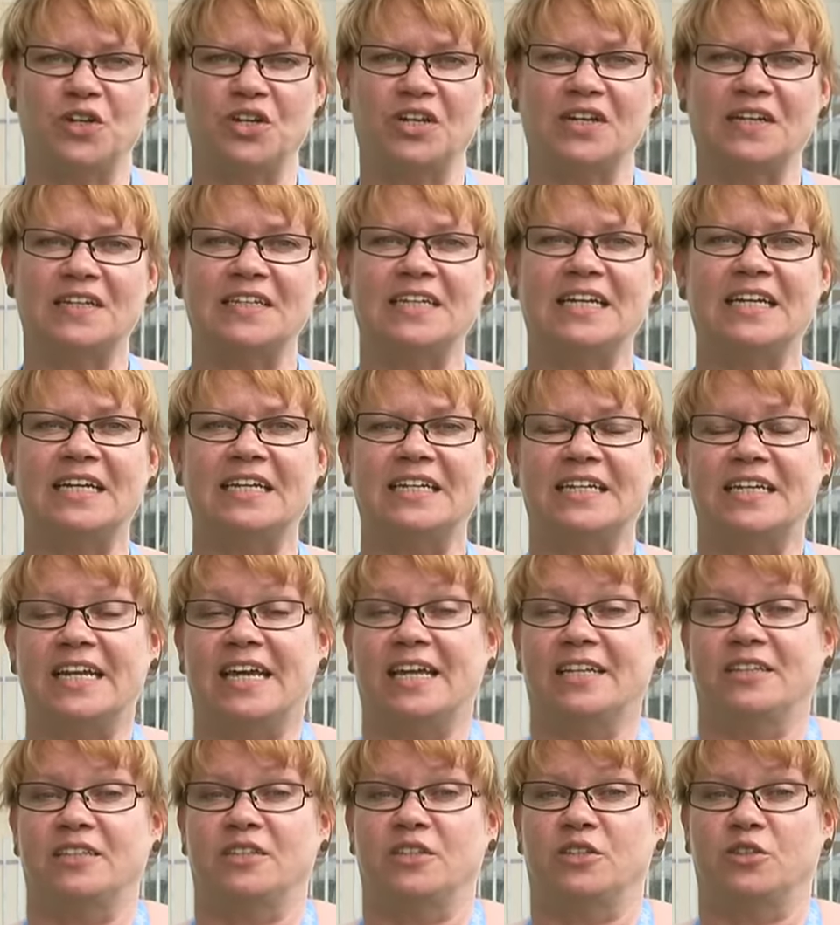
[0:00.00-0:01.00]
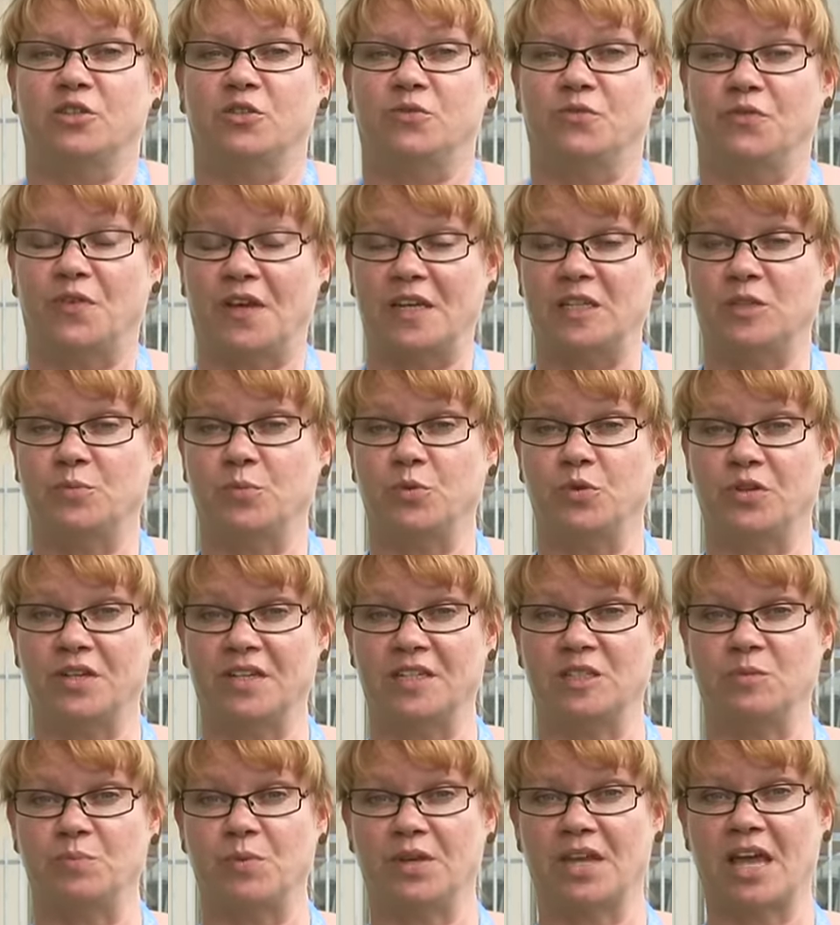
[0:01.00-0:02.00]
very clearly that Facebook
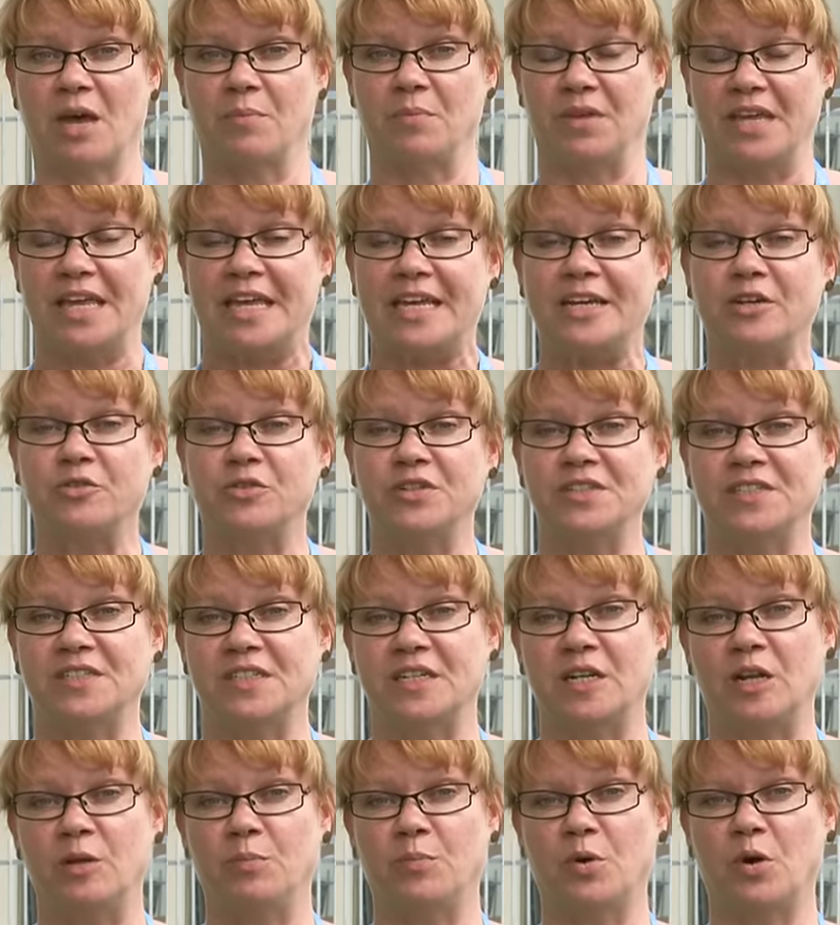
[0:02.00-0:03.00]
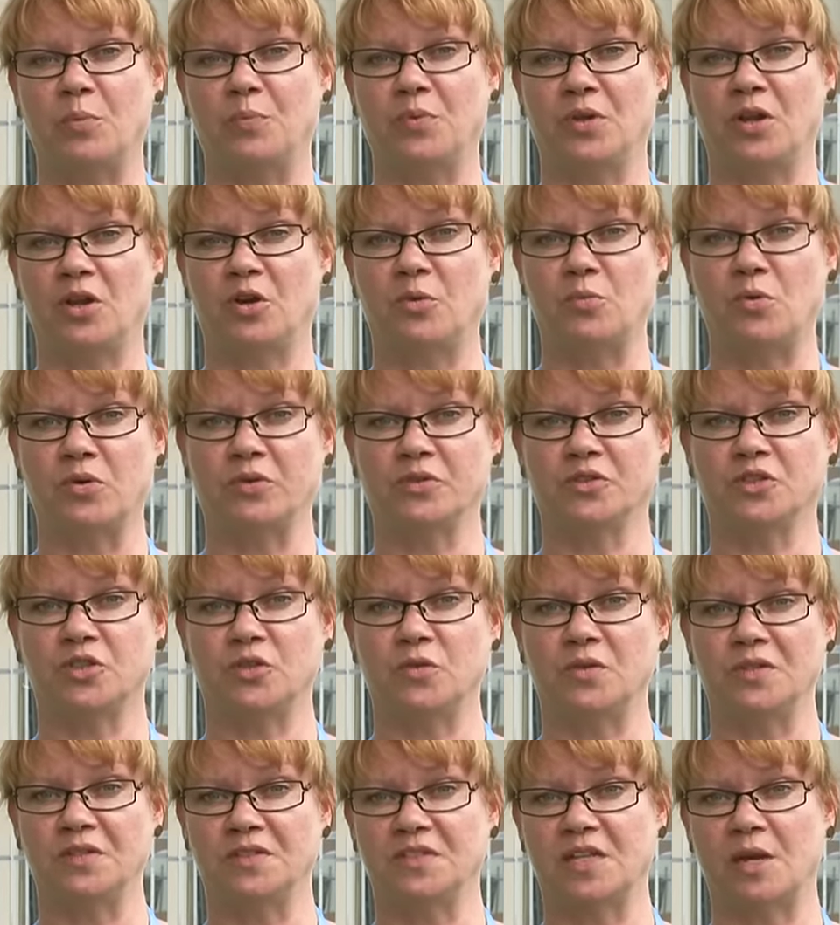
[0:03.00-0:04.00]
is becoming increasingly popular among
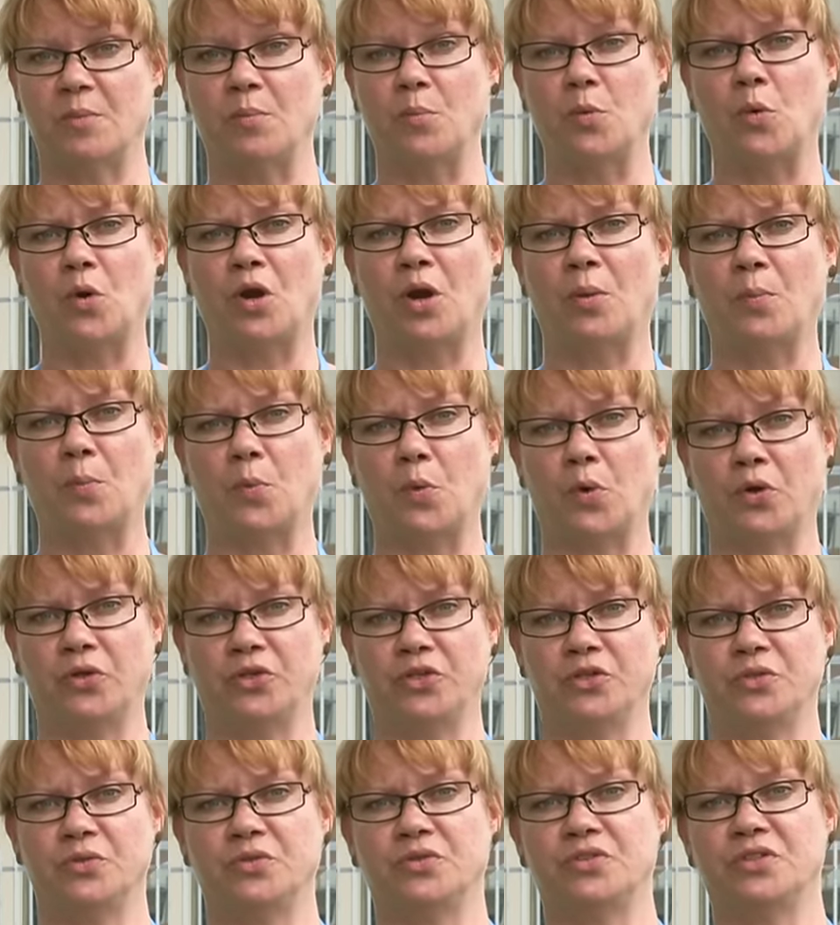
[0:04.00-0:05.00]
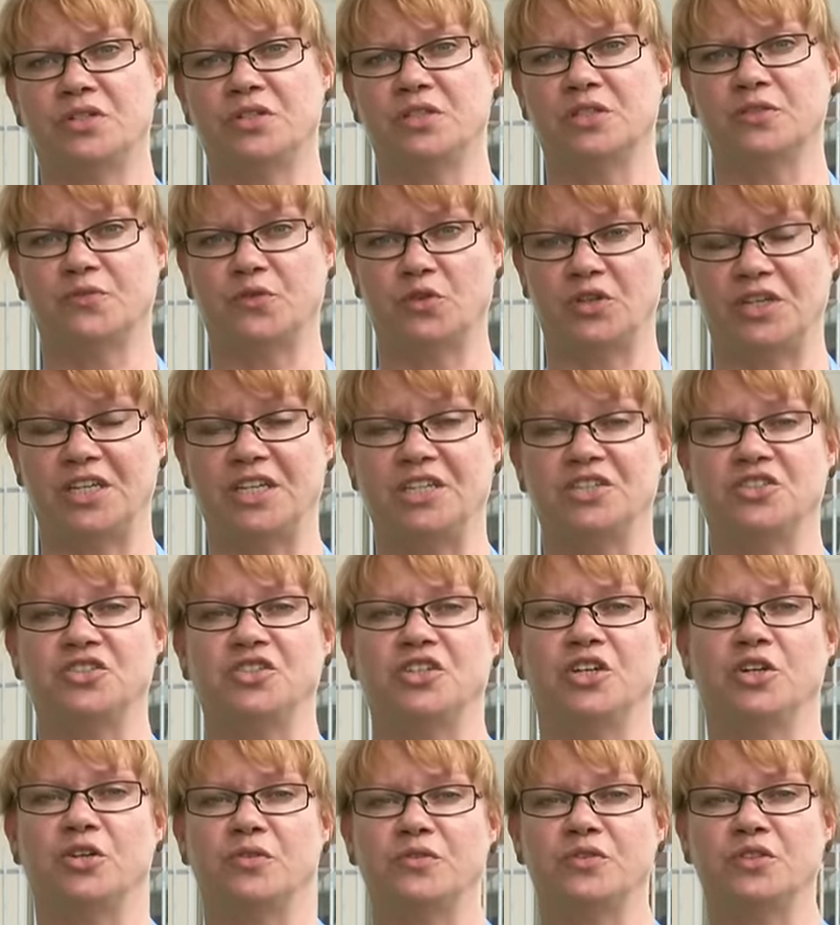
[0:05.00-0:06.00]
students. There are more and more users for
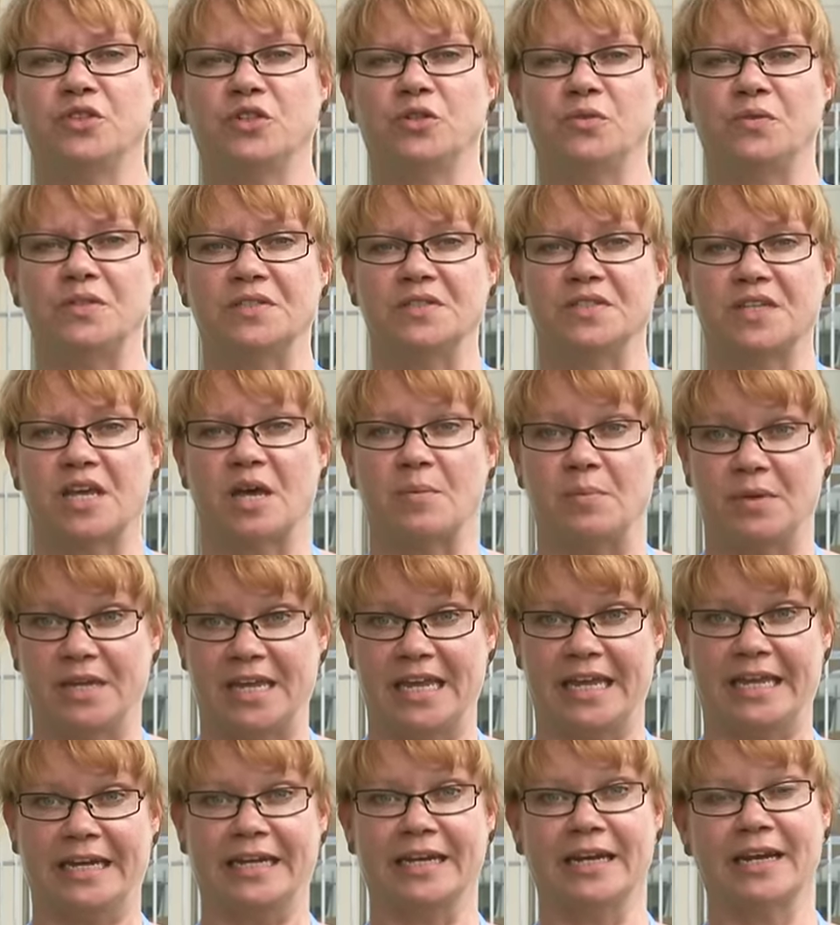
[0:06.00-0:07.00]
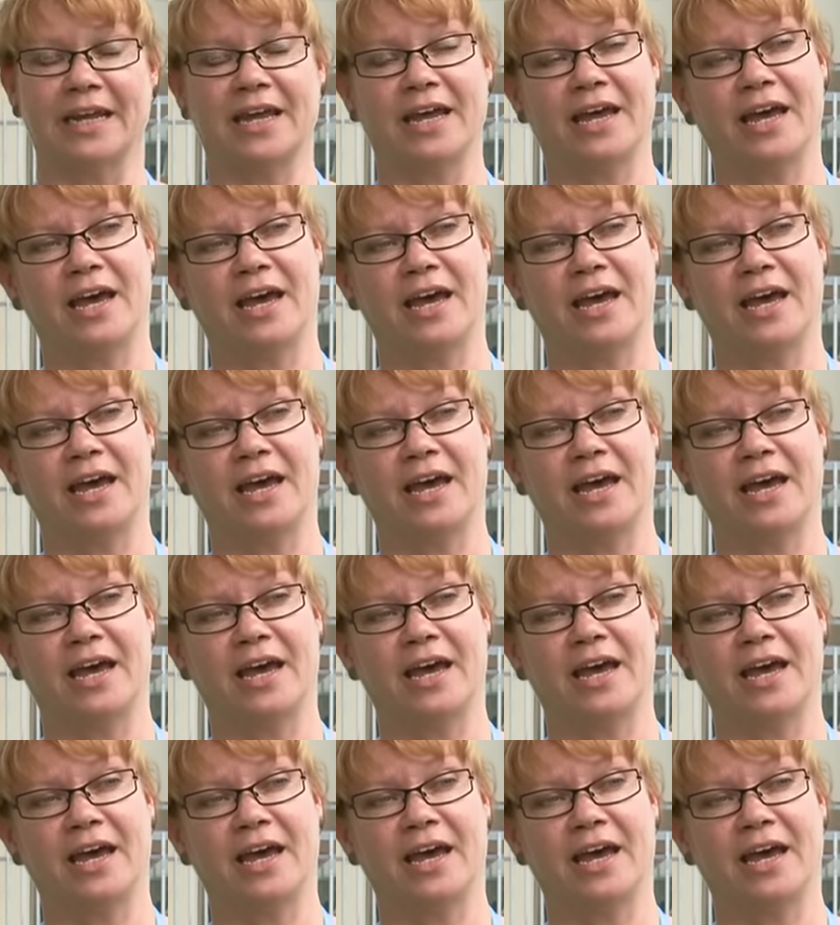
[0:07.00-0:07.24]
each year of students coming in.